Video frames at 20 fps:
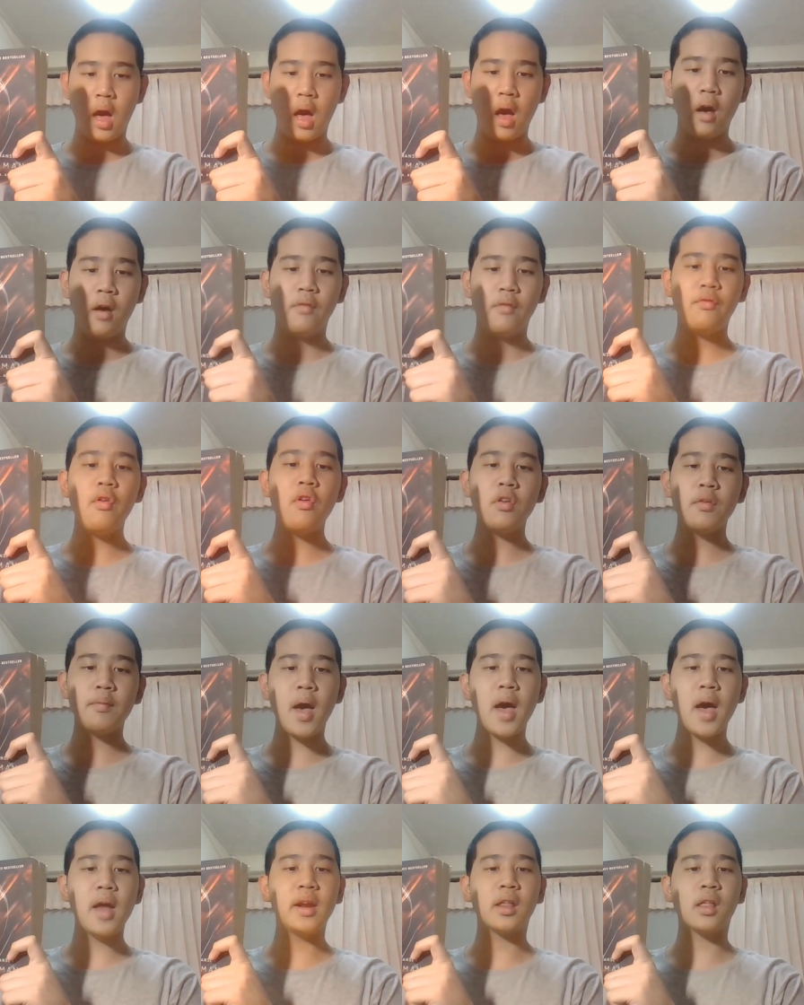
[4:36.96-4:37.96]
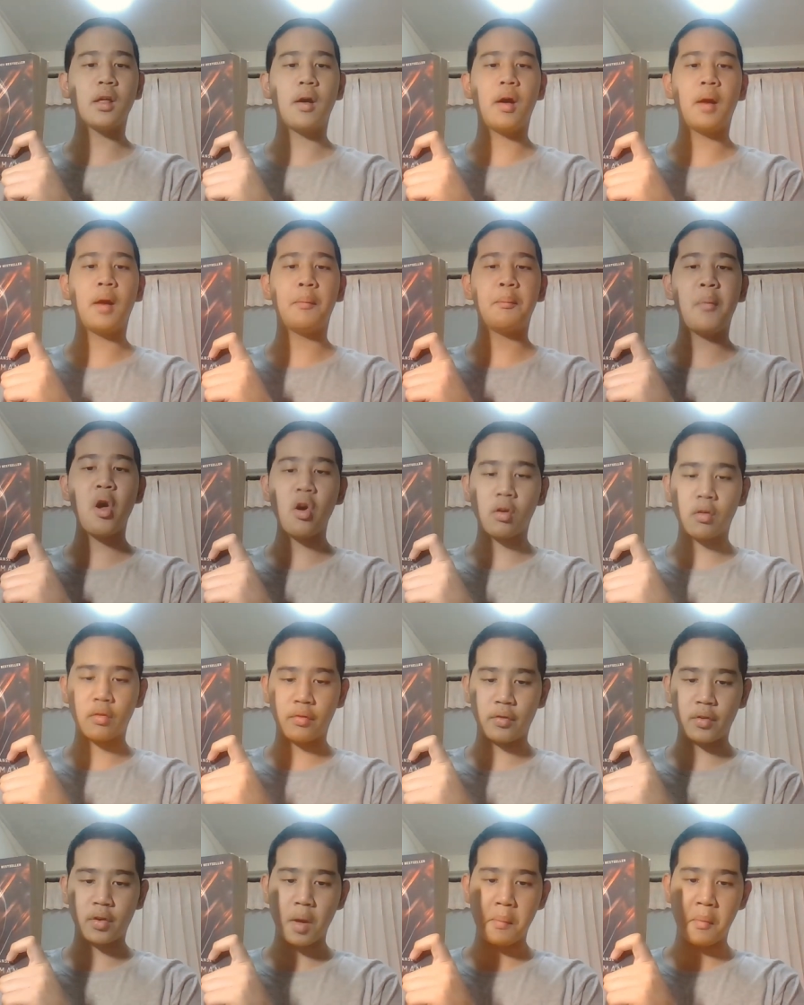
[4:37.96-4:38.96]
First Man is a
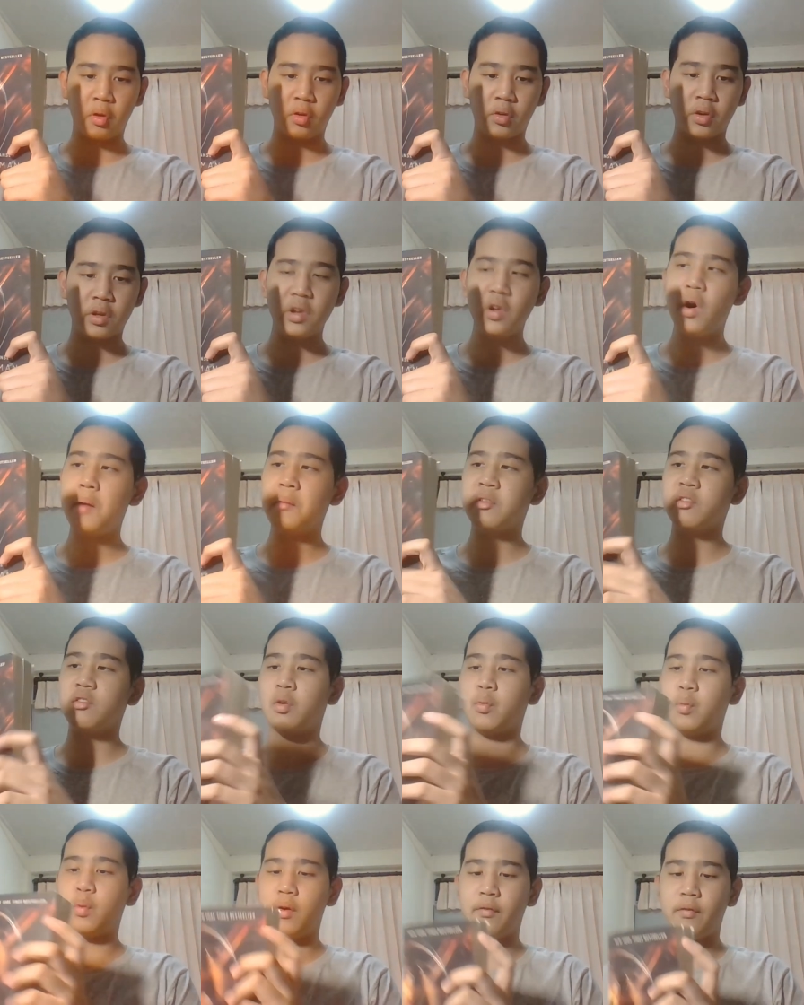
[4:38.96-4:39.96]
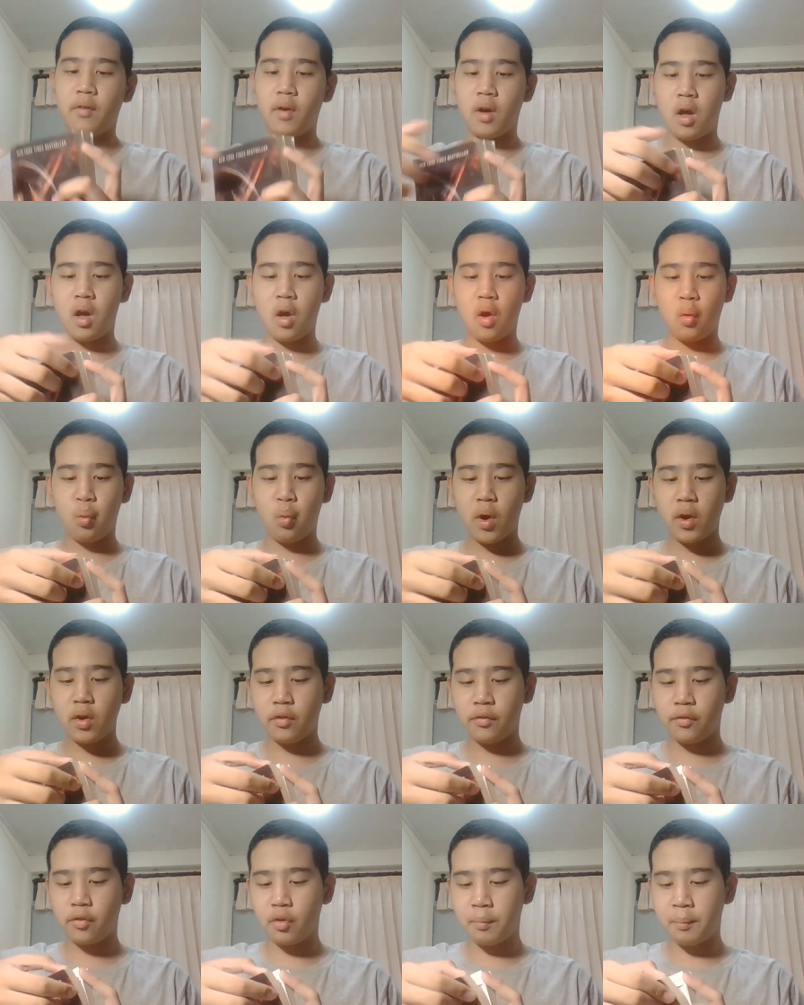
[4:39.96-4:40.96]
biography about Neil Armstrong with
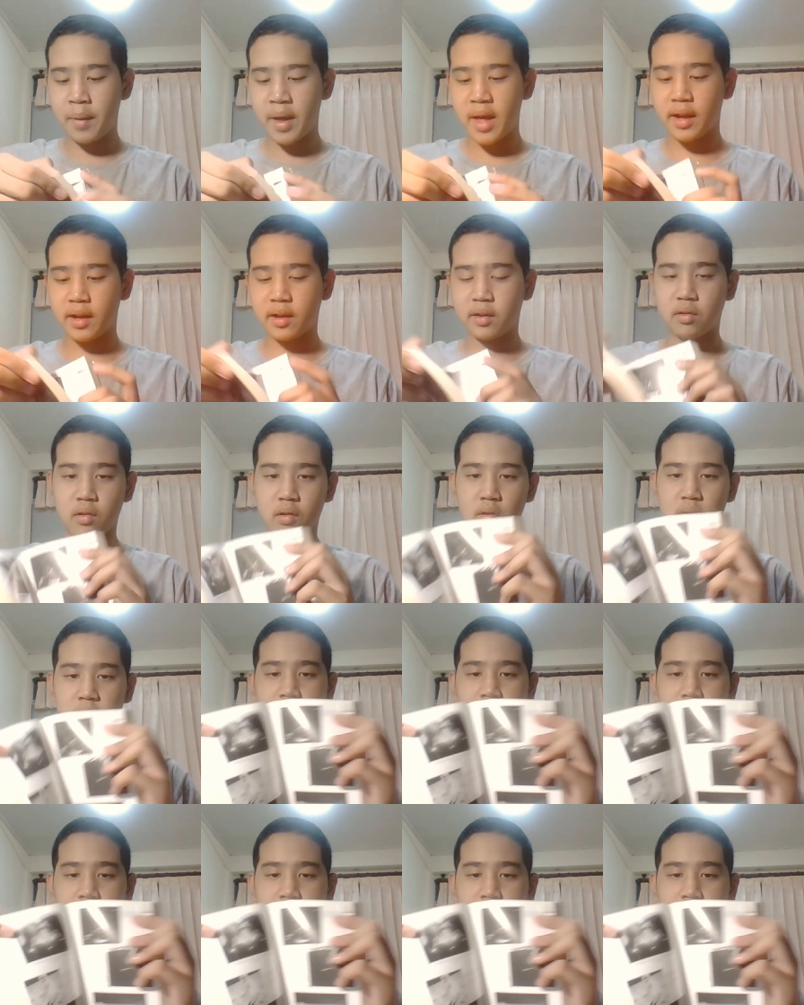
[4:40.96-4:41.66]
wonderful pictures as